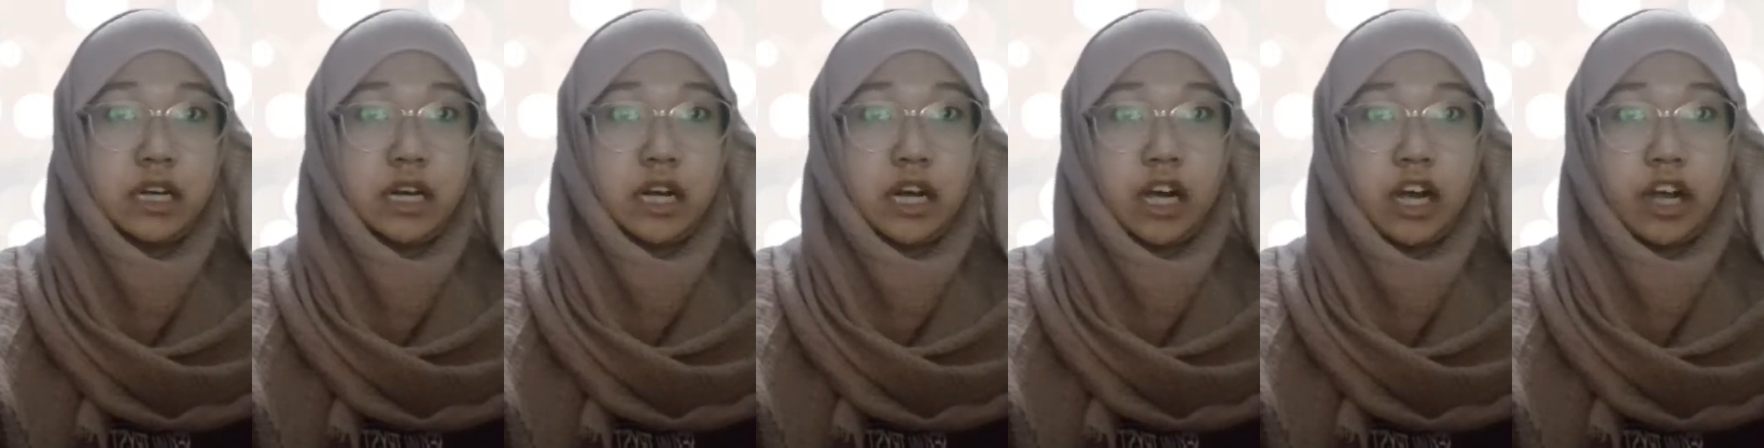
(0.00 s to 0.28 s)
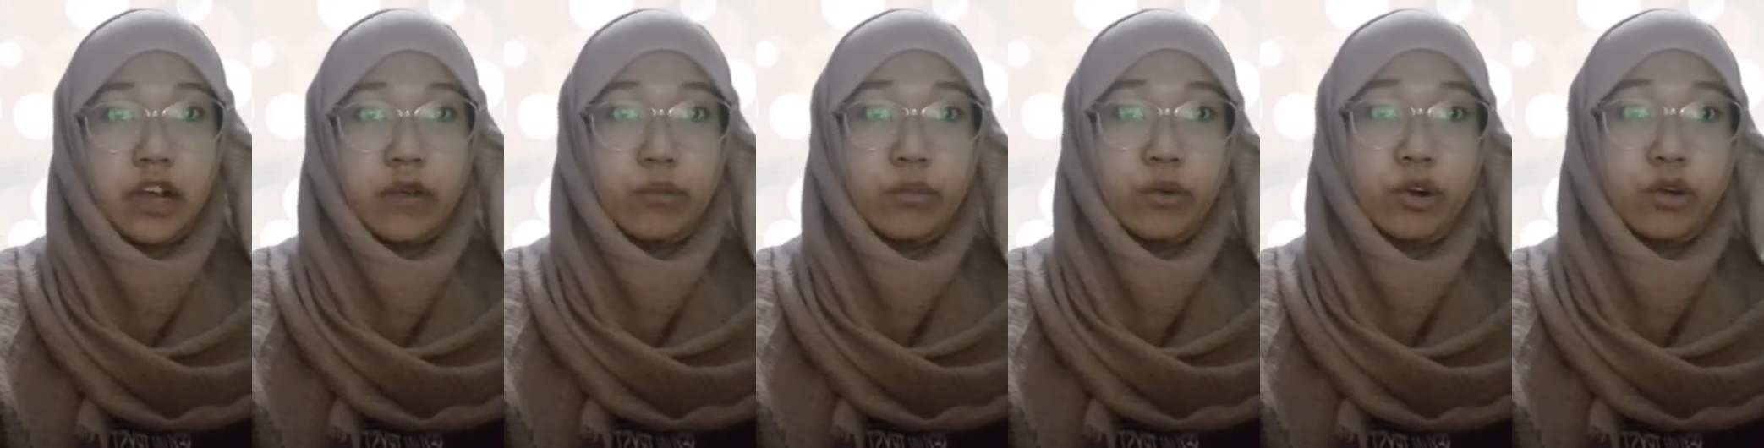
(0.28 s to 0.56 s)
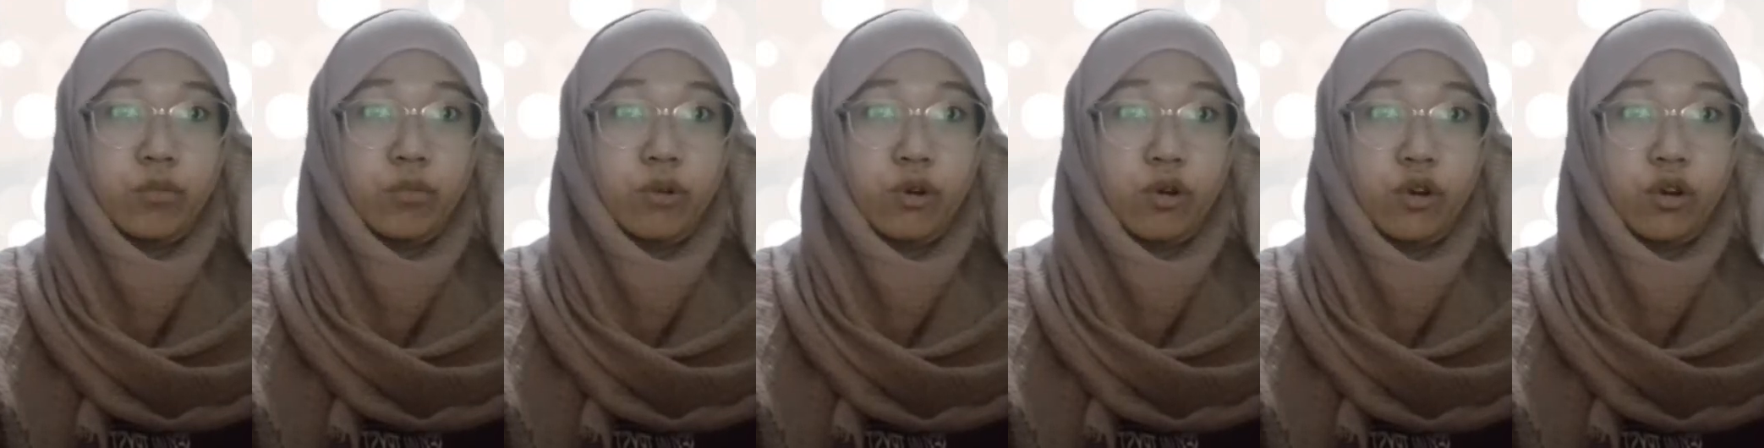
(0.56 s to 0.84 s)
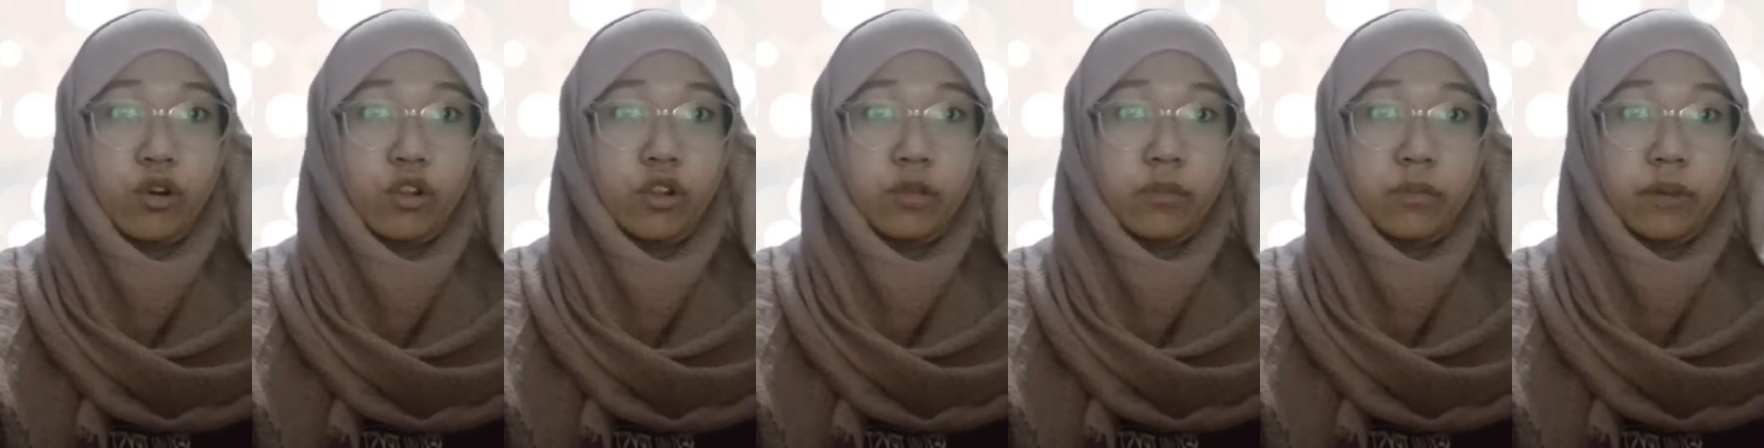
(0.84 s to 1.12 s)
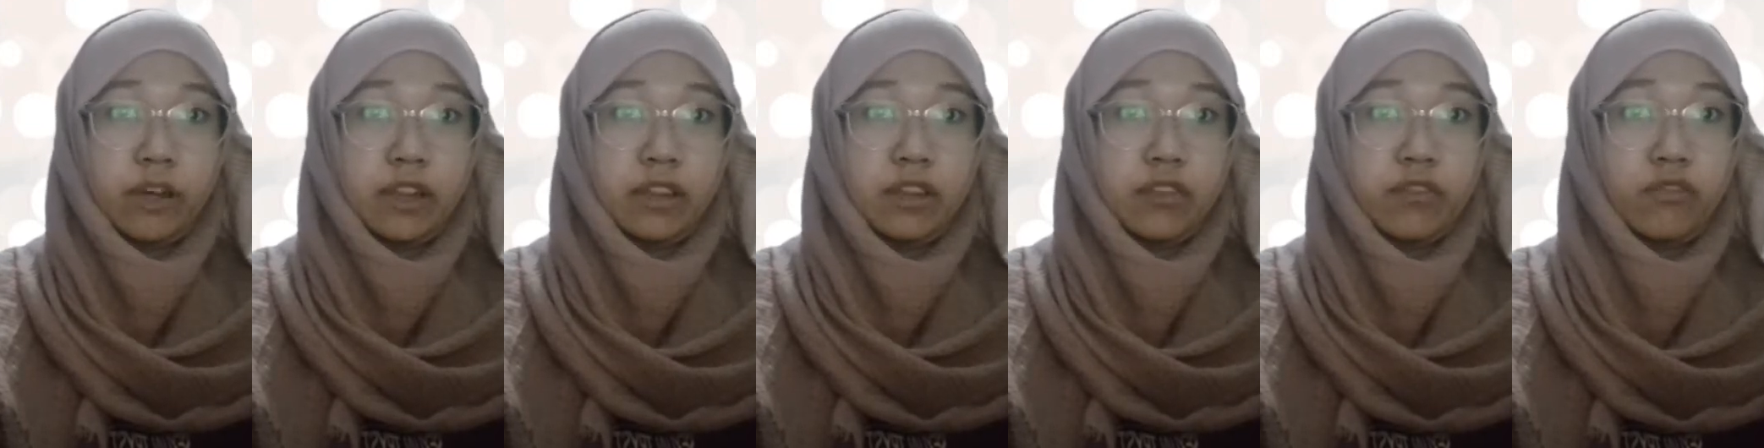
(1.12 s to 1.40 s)
hyperbole,
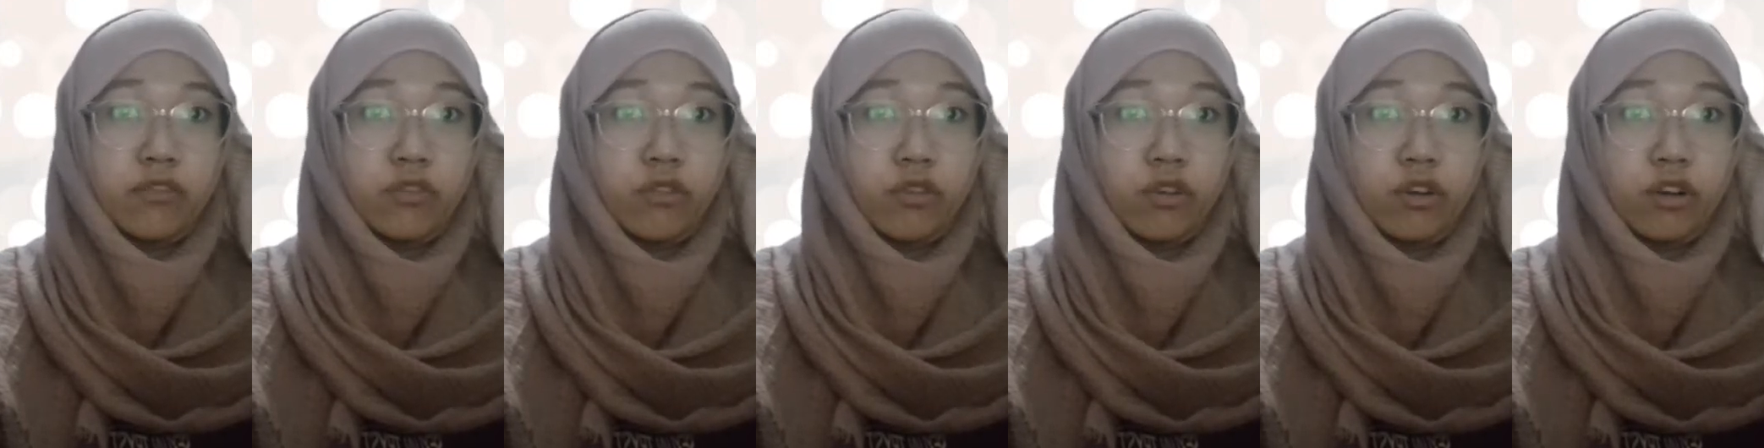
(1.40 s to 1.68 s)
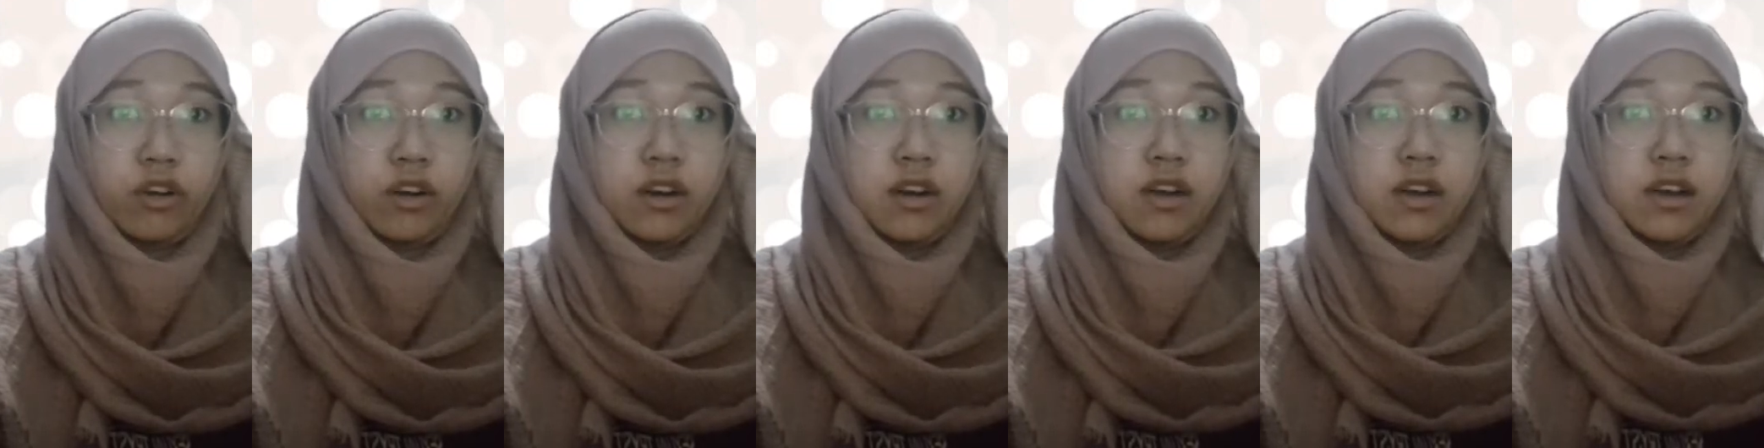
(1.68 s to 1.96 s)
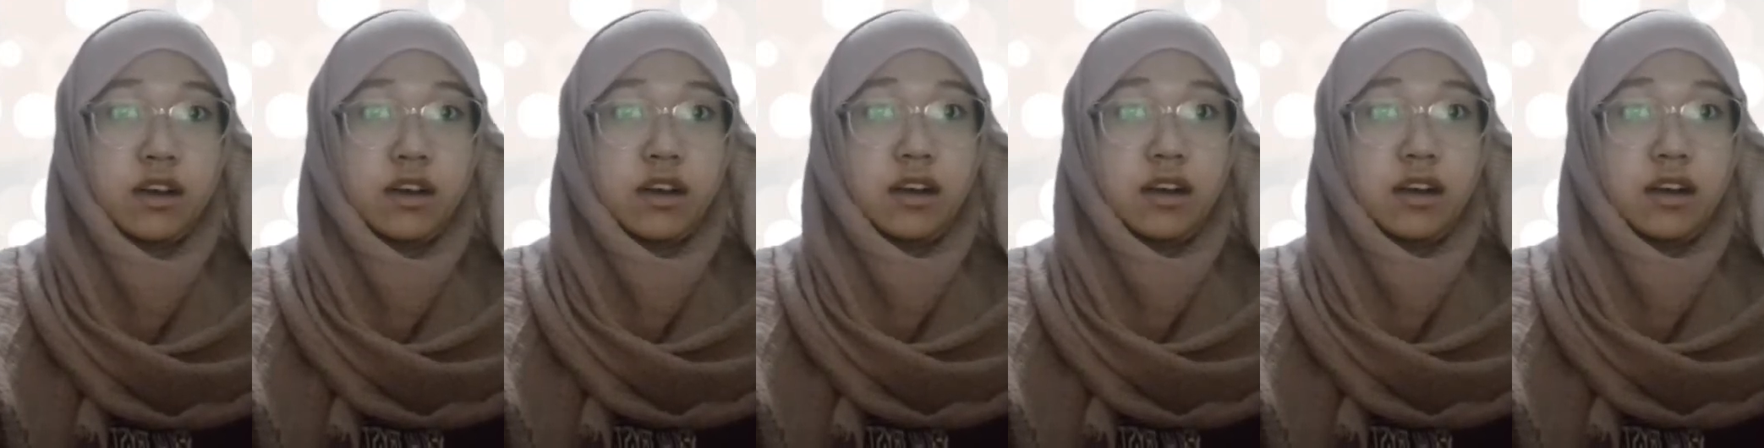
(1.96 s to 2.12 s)
metaphor,